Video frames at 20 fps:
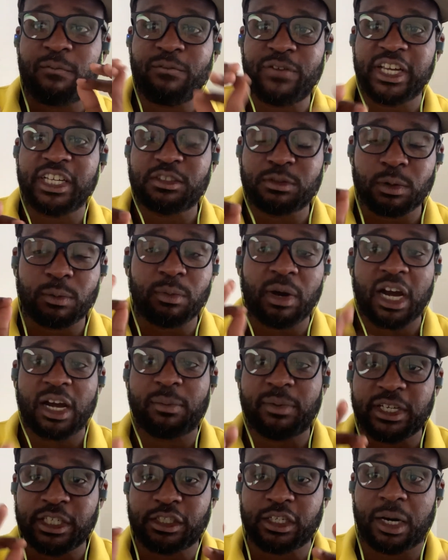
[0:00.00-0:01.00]
Facebook
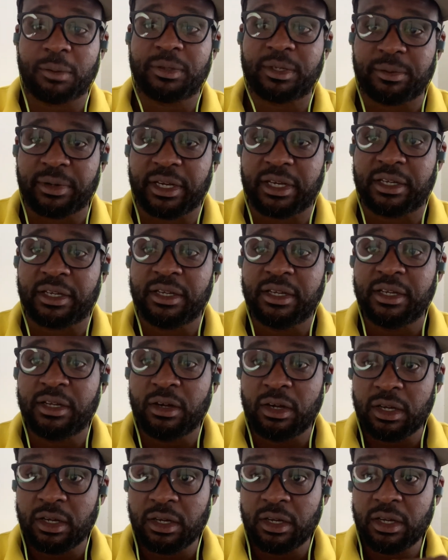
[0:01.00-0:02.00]
Marketplace dropshipping.
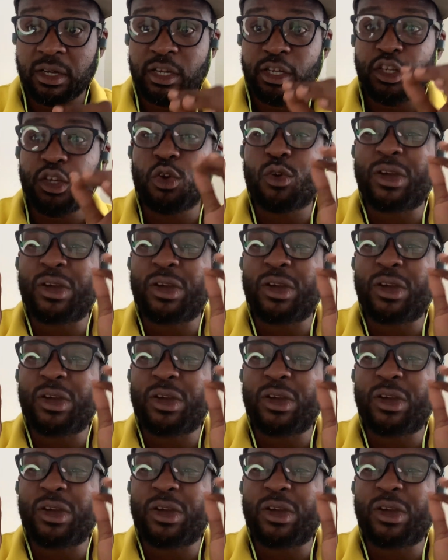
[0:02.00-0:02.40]
You